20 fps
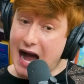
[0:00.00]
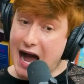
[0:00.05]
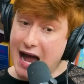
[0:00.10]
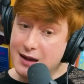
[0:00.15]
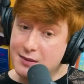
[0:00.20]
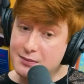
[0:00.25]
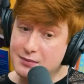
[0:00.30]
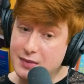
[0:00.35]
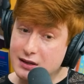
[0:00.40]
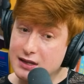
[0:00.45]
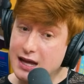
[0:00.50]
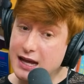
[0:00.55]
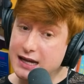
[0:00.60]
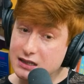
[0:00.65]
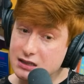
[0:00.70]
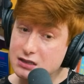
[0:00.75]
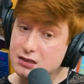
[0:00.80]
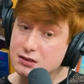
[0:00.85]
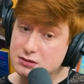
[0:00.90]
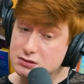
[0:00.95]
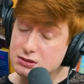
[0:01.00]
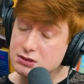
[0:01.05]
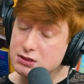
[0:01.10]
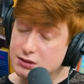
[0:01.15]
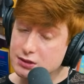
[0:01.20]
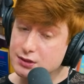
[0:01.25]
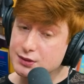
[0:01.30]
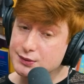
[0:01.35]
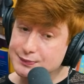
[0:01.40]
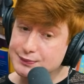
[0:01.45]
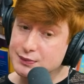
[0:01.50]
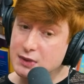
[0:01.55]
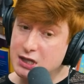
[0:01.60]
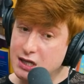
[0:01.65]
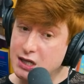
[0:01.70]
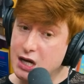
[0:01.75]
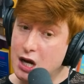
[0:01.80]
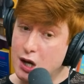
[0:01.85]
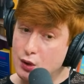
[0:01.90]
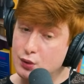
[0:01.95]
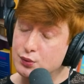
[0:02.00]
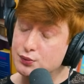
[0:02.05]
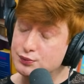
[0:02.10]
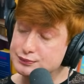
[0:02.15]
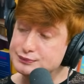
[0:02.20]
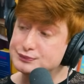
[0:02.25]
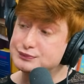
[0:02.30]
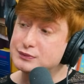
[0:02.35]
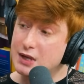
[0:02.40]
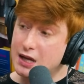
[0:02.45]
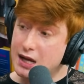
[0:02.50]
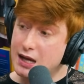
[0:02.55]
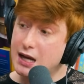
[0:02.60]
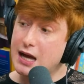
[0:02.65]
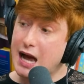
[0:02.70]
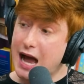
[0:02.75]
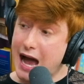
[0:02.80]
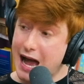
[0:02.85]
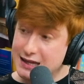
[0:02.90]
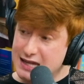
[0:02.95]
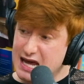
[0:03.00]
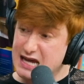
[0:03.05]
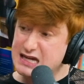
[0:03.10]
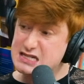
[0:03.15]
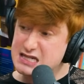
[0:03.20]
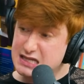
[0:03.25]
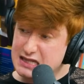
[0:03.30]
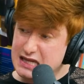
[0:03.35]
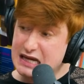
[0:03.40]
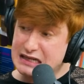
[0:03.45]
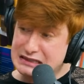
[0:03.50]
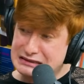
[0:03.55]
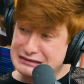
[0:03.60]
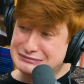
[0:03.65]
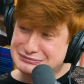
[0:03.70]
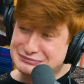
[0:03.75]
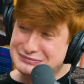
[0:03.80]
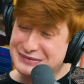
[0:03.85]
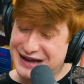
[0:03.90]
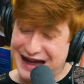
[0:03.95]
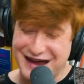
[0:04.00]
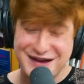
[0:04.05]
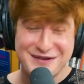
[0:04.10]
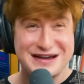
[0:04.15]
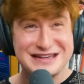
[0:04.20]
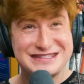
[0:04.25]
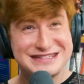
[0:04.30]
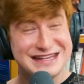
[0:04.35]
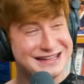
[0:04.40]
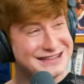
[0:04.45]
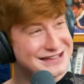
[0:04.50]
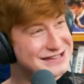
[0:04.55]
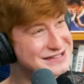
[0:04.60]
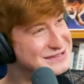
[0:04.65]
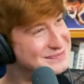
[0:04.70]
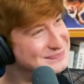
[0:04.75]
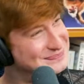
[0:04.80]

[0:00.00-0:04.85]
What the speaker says: am like, you know, I like to like, how do I say this?